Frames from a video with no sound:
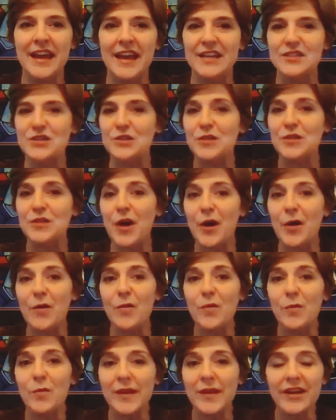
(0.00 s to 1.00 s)
As you
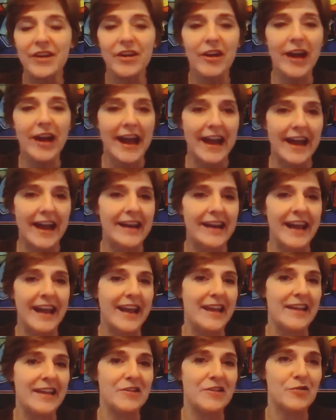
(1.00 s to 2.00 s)
know, we are at
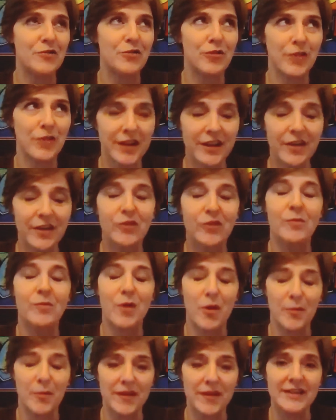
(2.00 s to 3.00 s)
a critical
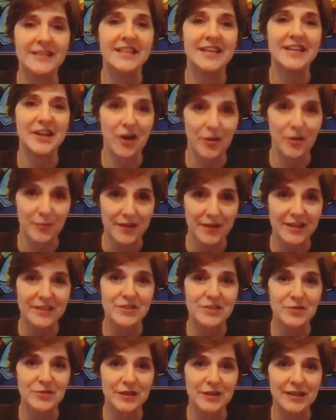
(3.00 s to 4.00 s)
moment in our
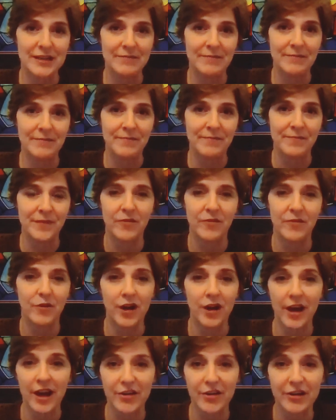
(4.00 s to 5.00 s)
ministry.
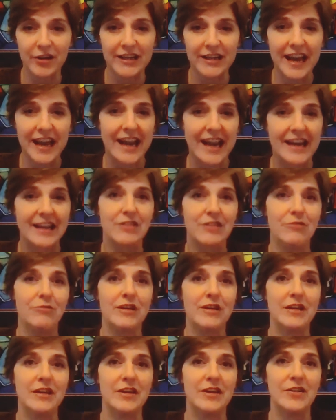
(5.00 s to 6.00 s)
For
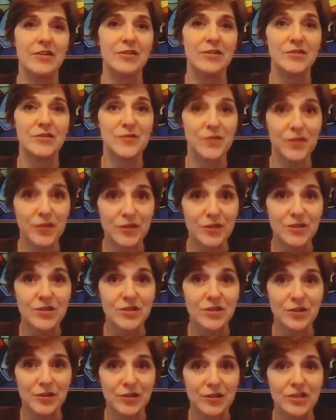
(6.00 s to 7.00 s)
183 years,
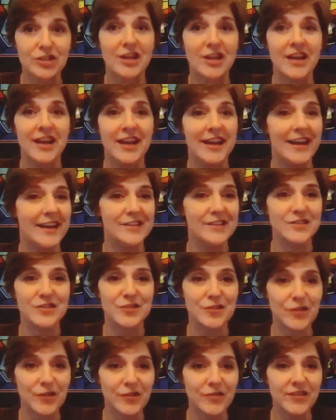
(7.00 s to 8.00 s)
First Church
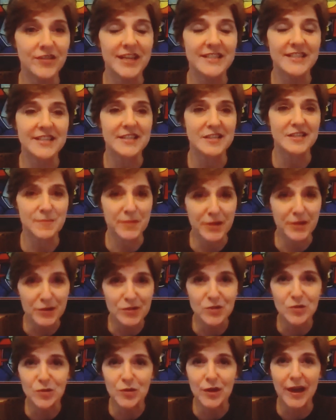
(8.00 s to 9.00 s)
has served as a
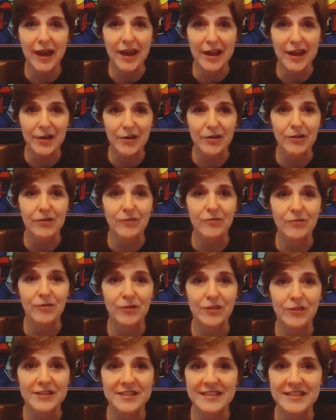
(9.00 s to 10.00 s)
spiritual anchor
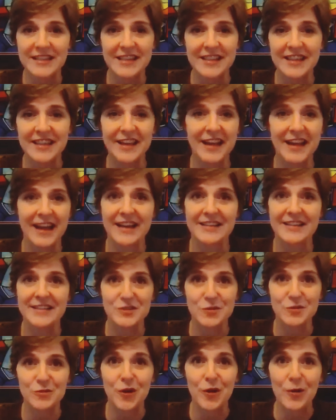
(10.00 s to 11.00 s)
for the city that
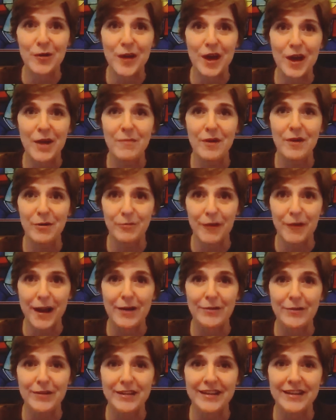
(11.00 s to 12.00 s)
has grown up
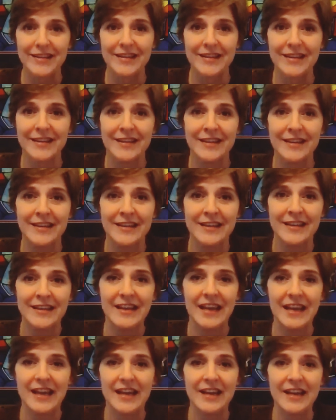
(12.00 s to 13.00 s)
around it.
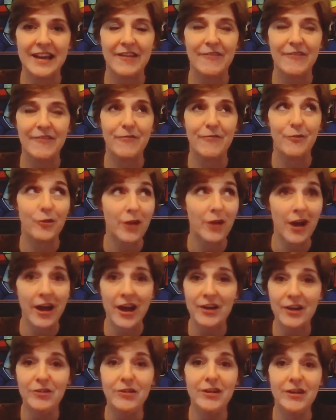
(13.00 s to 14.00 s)
And for a
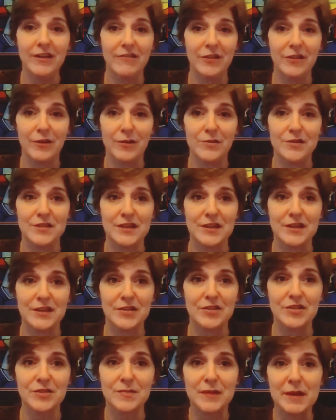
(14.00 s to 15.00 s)
hundred of those
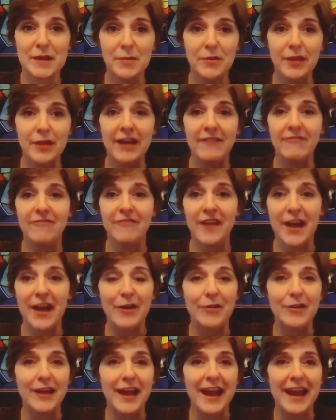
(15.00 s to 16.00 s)
years, people have
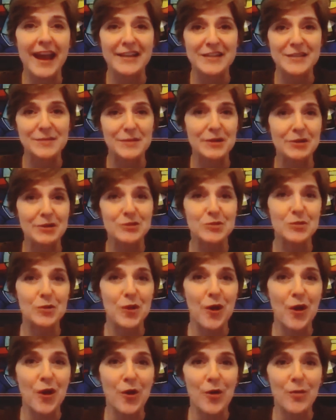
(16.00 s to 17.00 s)
found a
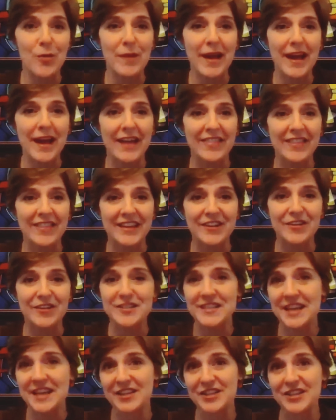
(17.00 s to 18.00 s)
spiritual home at the
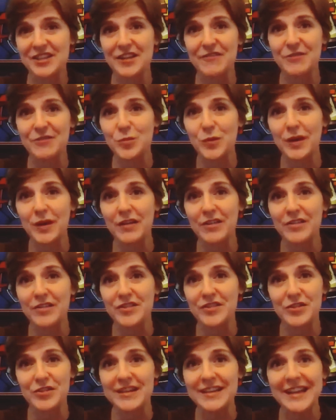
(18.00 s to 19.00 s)
intersection of 12th
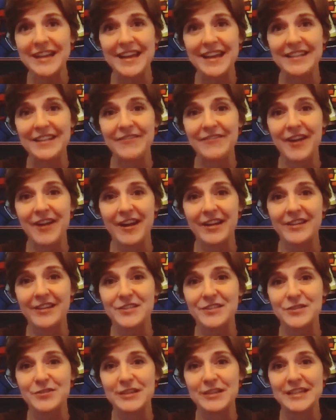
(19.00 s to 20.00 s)
Street and
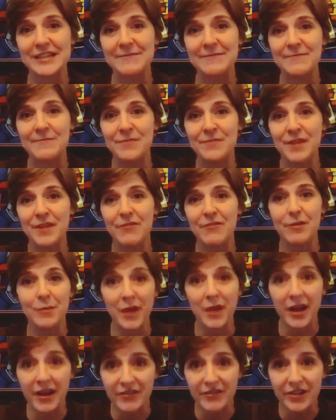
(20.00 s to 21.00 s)
Lavaca Street,
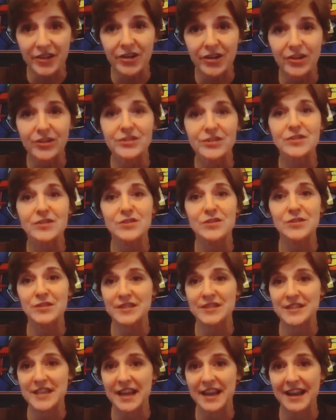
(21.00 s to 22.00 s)
from governors
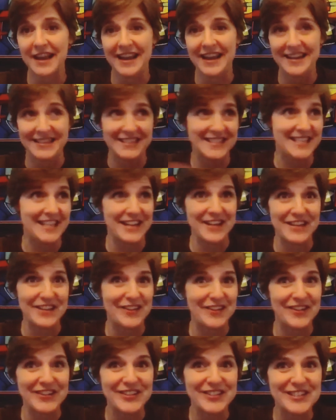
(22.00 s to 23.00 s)
to and
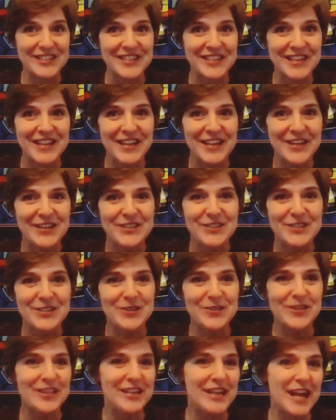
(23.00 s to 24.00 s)
senators
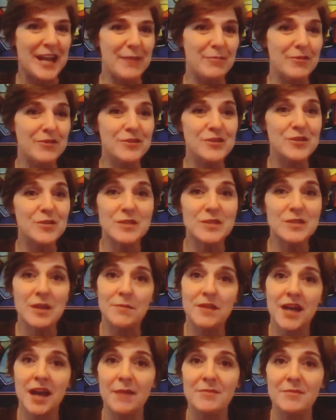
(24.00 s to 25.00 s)
to the neighbors who
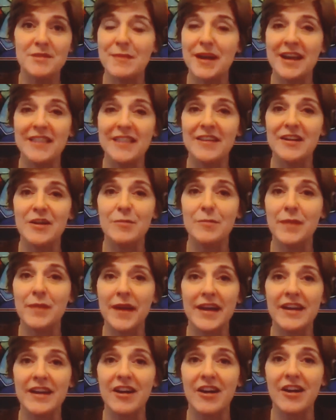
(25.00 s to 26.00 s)
sometimes make their
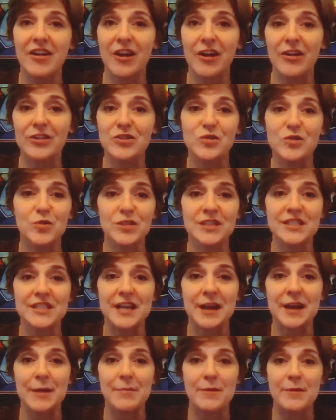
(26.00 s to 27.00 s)
bed on our
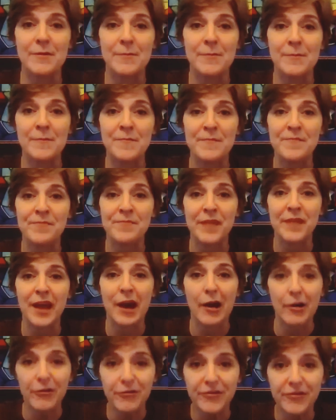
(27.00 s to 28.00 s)
doorstep.
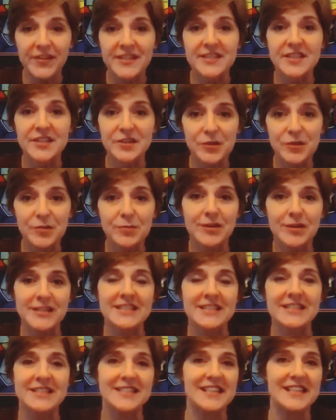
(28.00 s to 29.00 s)
Our physical
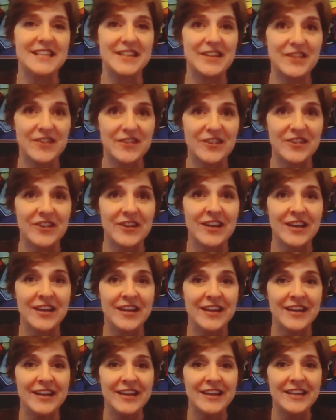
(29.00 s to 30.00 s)
presence here
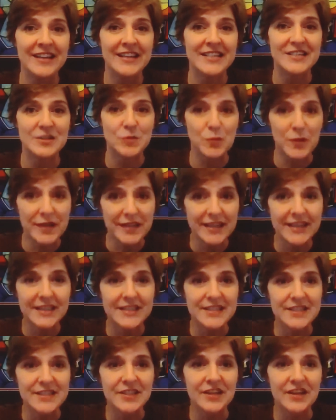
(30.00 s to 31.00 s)
is a
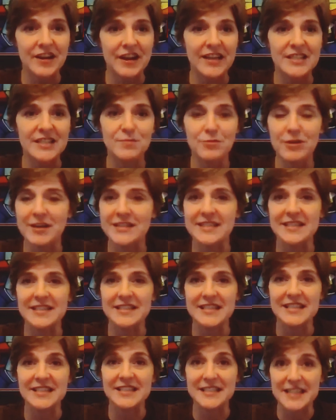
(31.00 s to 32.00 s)
witness to God's
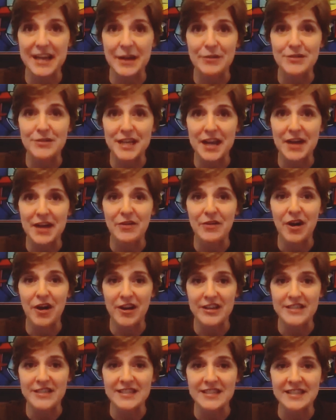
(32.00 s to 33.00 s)
presence in downtown
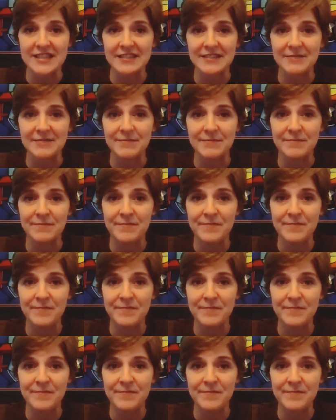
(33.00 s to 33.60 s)
Austin.